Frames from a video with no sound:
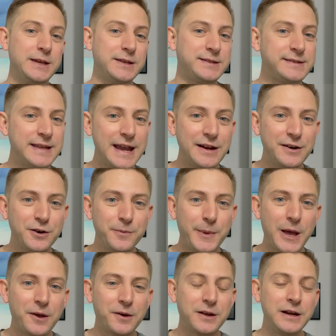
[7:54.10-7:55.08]
a standard
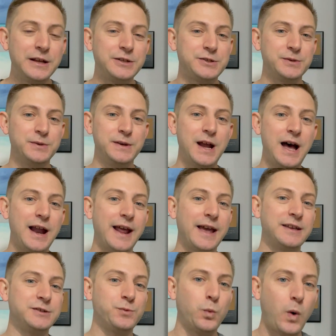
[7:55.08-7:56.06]
balcony, so not
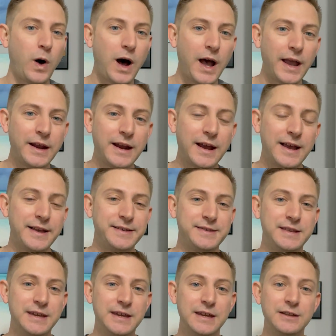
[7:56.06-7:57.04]
as wide as
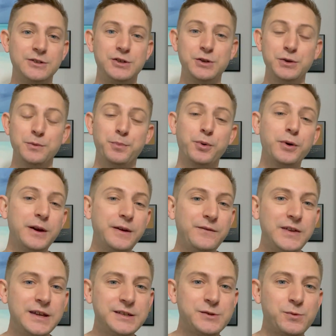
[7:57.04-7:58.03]
the two
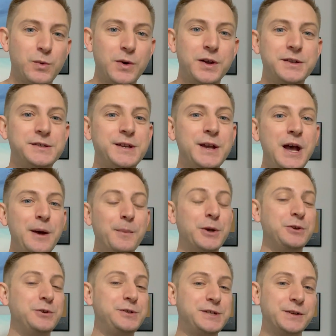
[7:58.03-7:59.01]
previous ones,
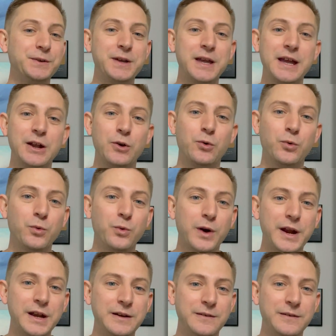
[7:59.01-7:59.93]
but you still get great